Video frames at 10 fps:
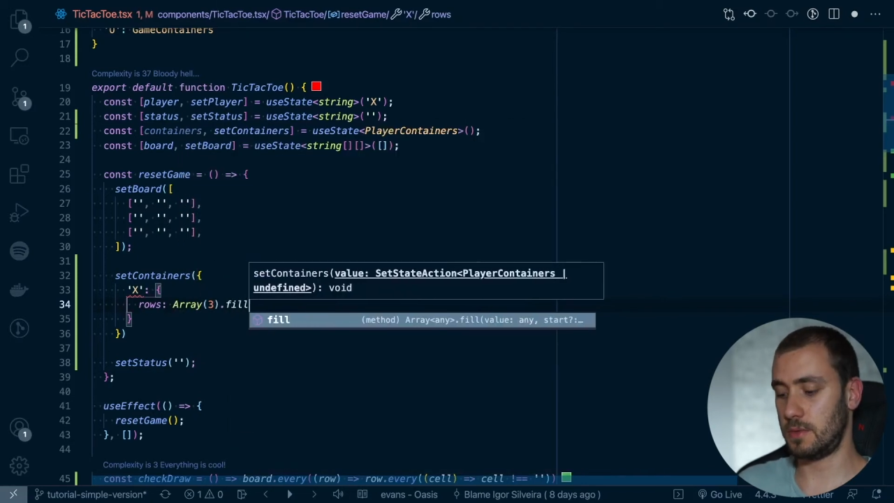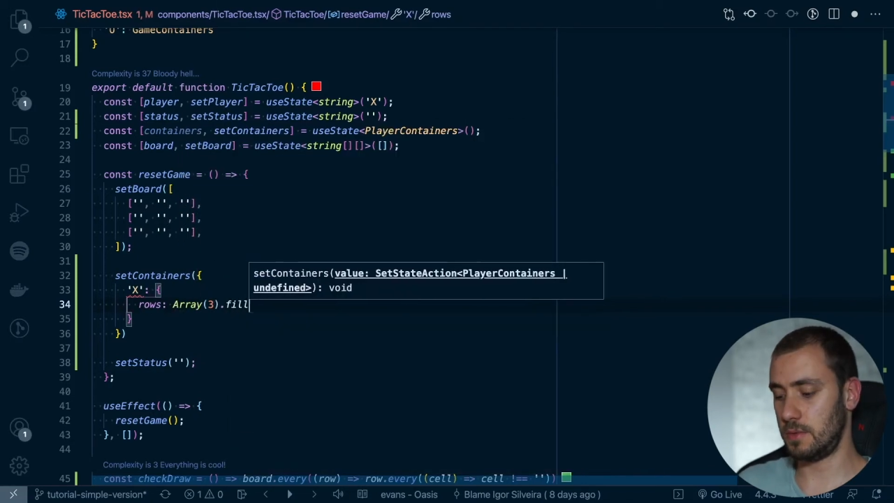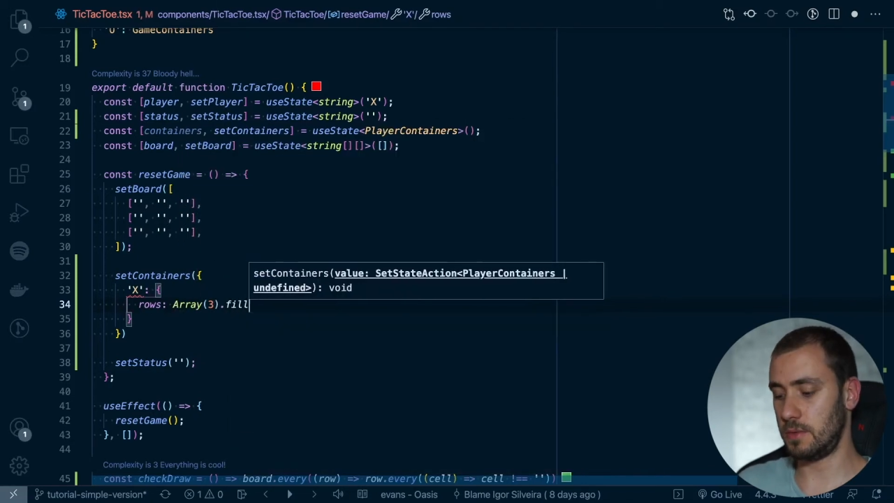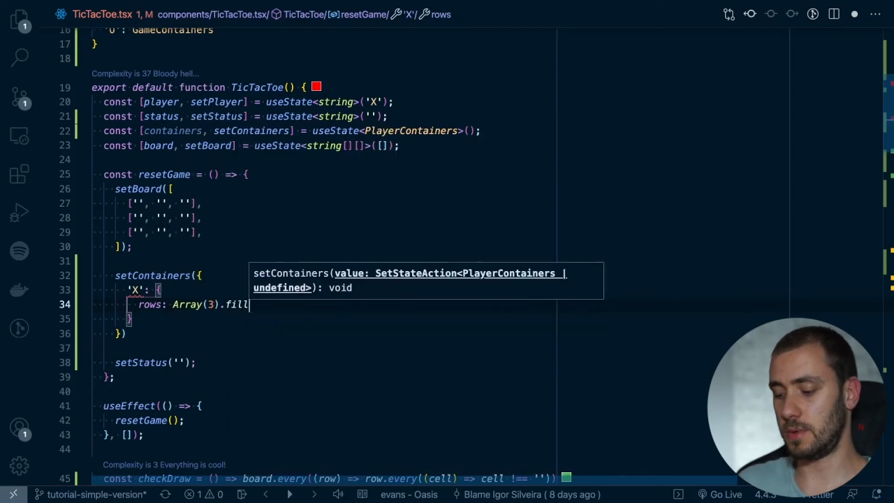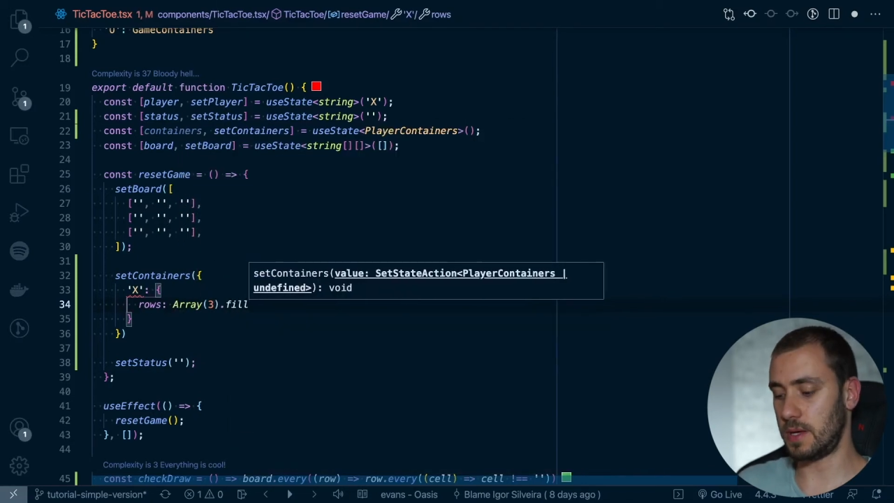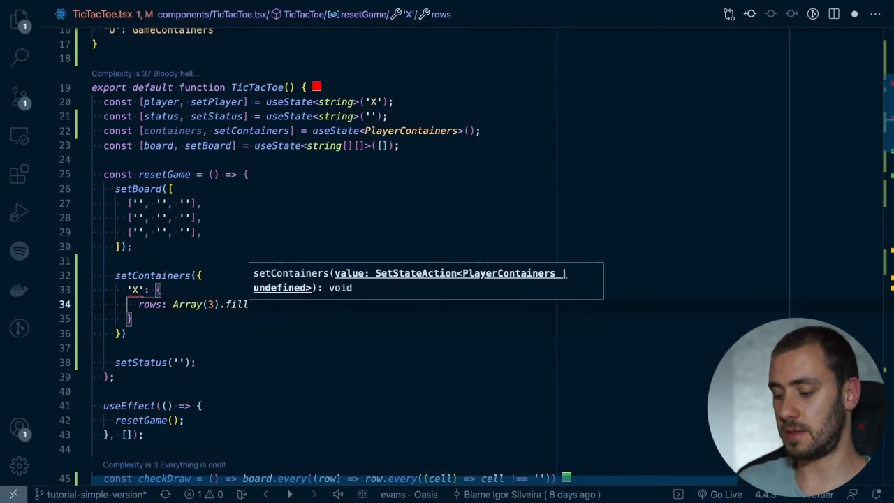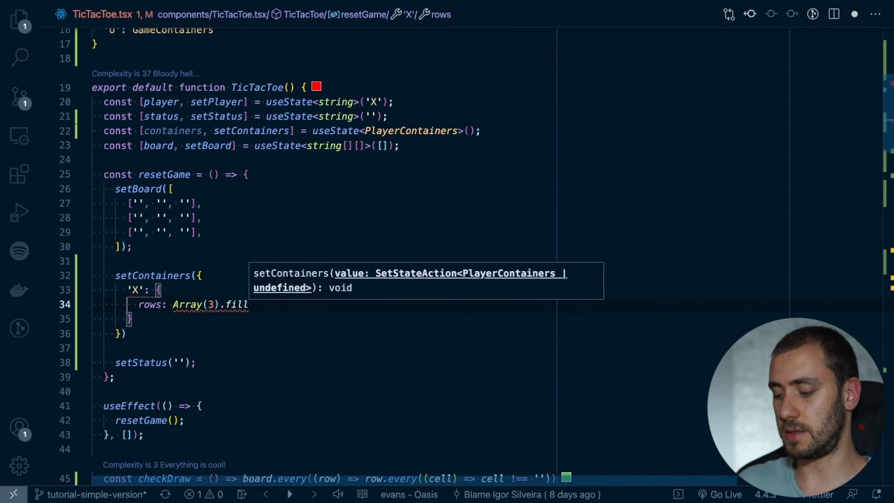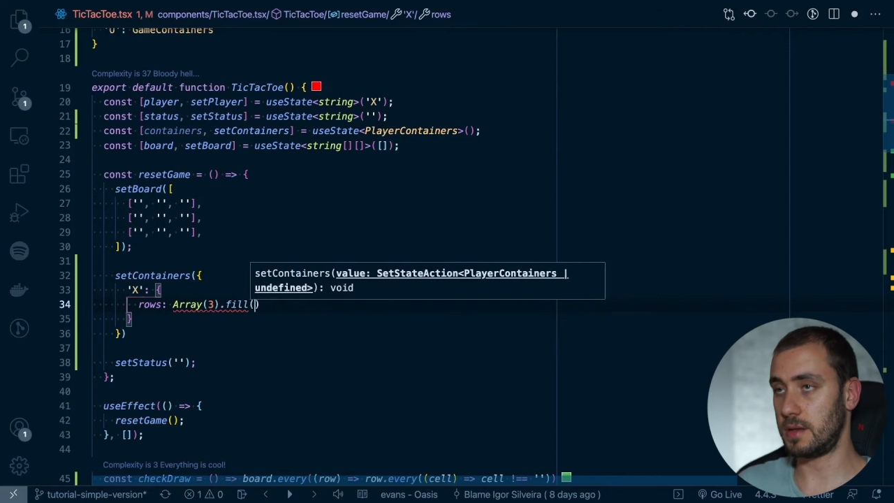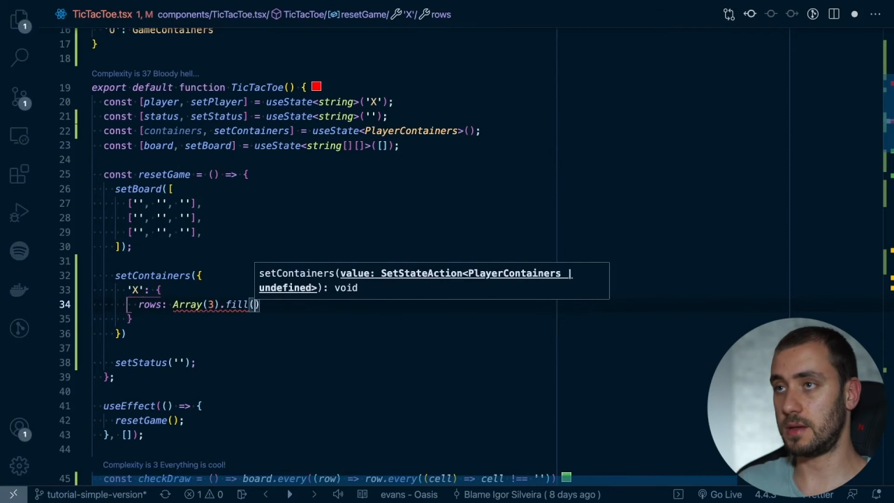with